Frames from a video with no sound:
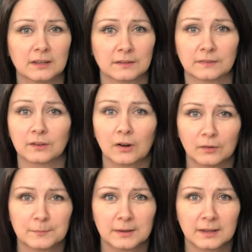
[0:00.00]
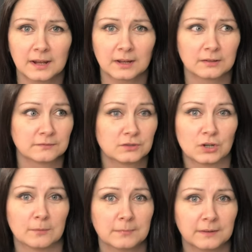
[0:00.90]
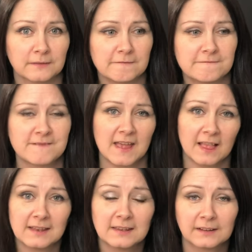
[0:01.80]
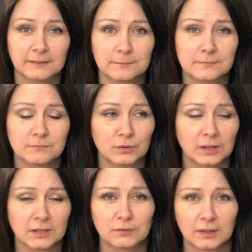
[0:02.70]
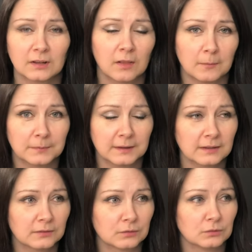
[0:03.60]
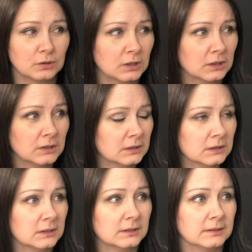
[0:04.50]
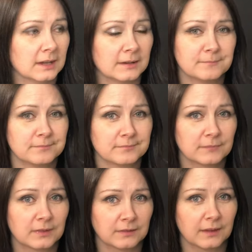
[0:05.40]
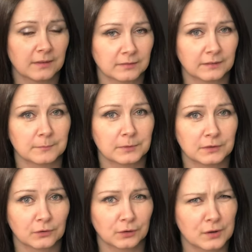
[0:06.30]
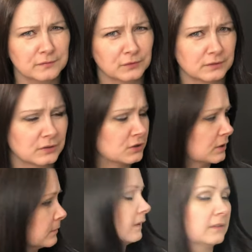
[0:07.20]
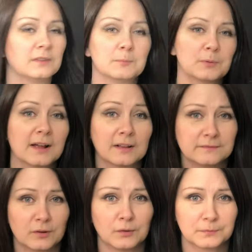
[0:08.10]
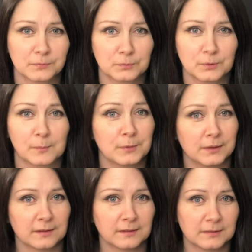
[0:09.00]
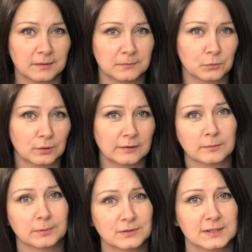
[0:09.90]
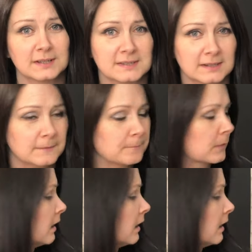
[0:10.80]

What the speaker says: could have startled me and I could have jumped and fell in because I'm really, really clumsy. So yeah, definitely something to look out for in the future. This is the Bracklinn Falls photo. I'll put the photograph up here so you can see it.